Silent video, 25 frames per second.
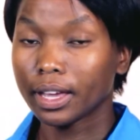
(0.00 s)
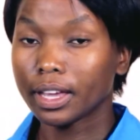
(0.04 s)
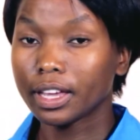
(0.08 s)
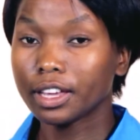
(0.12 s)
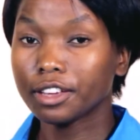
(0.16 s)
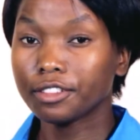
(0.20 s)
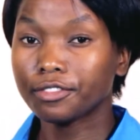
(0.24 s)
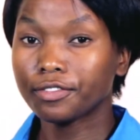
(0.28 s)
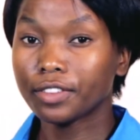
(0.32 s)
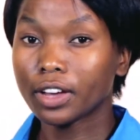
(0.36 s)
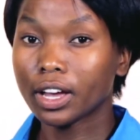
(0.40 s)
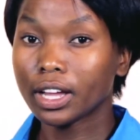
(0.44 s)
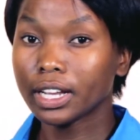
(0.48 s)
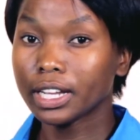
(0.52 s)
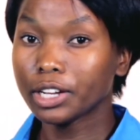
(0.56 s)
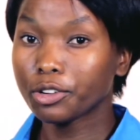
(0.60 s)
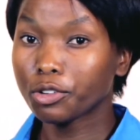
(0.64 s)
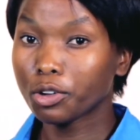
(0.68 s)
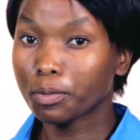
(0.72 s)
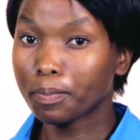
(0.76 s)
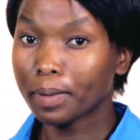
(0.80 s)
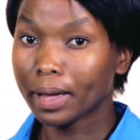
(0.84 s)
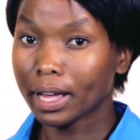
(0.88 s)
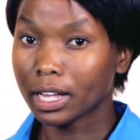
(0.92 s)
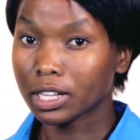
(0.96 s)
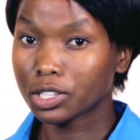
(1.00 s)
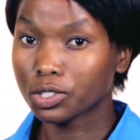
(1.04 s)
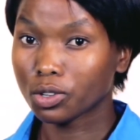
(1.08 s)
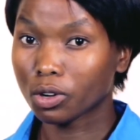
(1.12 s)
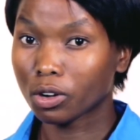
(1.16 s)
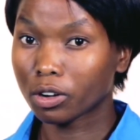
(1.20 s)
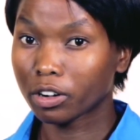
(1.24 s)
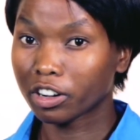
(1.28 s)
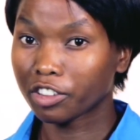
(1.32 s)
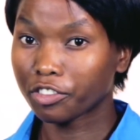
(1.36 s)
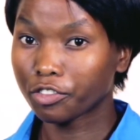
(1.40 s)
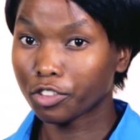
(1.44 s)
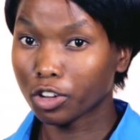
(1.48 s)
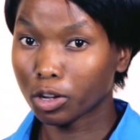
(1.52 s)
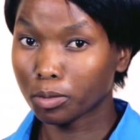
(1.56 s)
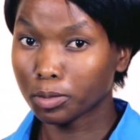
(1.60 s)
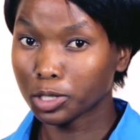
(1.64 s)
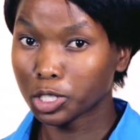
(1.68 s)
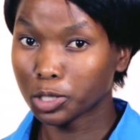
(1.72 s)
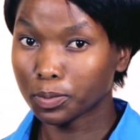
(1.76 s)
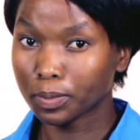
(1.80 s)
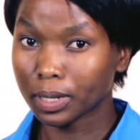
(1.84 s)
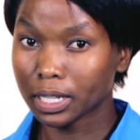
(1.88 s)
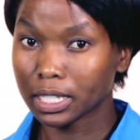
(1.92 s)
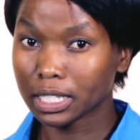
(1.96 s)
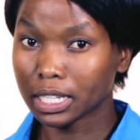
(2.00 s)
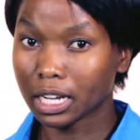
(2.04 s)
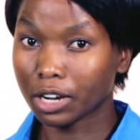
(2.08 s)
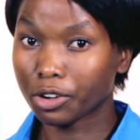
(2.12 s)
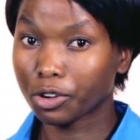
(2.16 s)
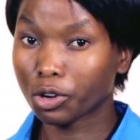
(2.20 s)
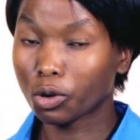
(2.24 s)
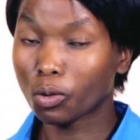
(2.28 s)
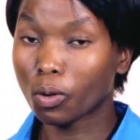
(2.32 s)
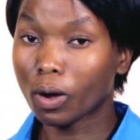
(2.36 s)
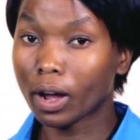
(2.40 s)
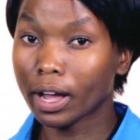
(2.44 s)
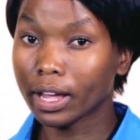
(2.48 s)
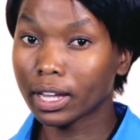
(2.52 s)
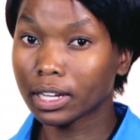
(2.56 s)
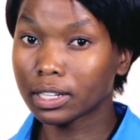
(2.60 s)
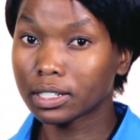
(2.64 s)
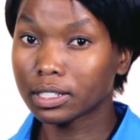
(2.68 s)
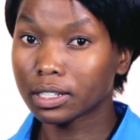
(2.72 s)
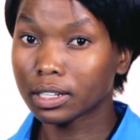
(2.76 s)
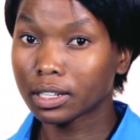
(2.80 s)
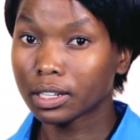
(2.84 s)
If any repairs or refurbishments are required,